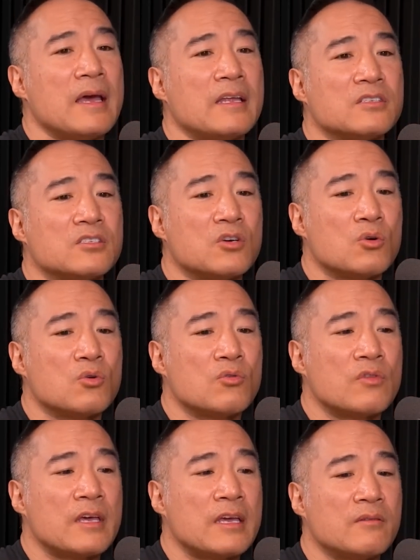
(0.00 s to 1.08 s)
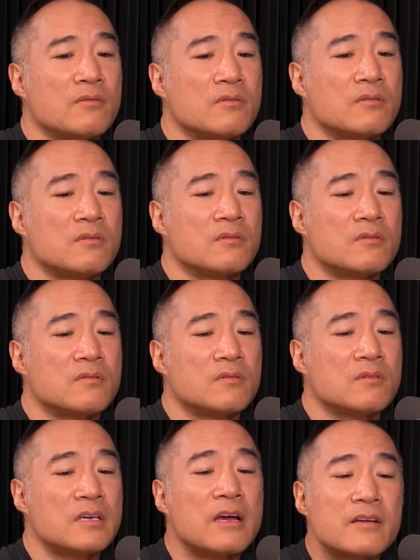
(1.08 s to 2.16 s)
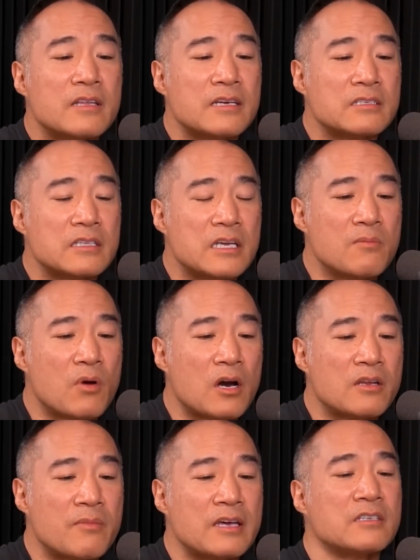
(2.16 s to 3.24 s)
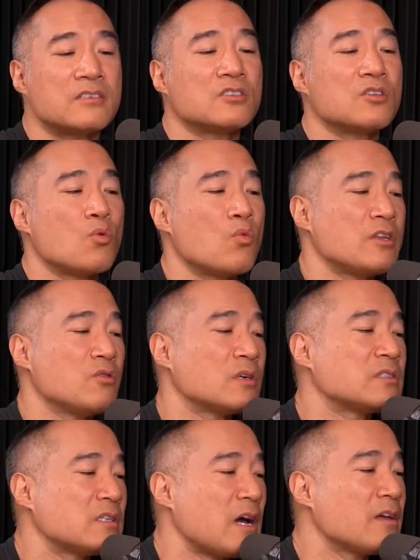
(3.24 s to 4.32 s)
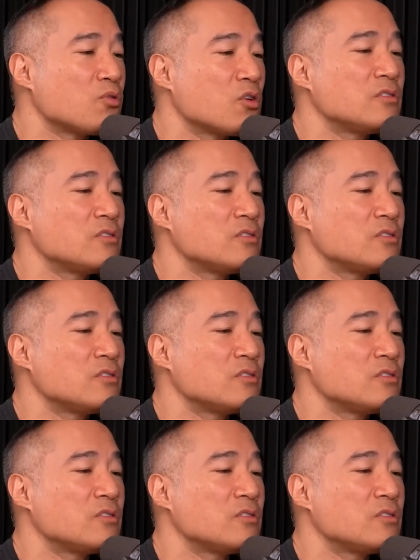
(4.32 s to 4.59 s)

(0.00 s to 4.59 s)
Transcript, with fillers: and so they carry less lean body mass. And so when you assign